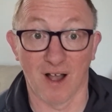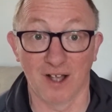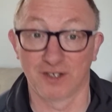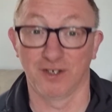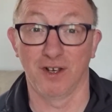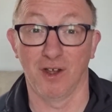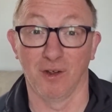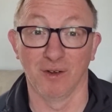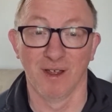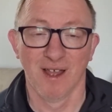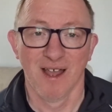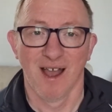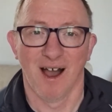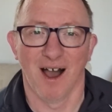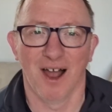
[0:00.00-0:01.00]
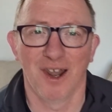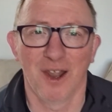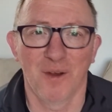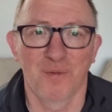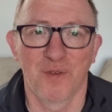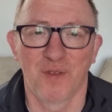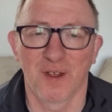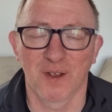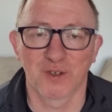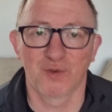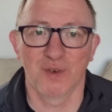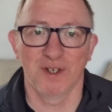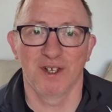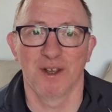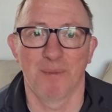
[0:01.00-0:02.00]
I don't know. I love the thing I was
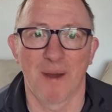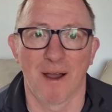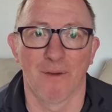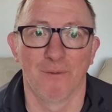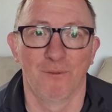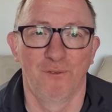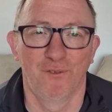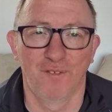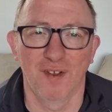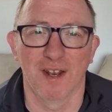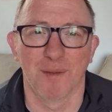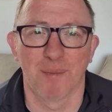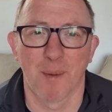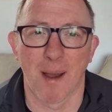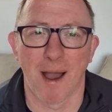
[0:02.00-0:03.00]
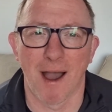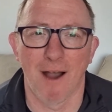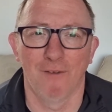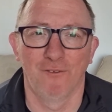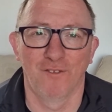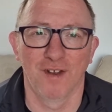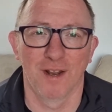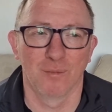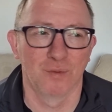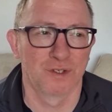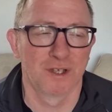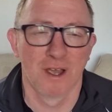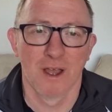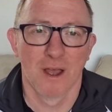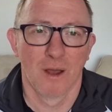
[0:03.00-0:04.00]
reading about Philip, about how Philip was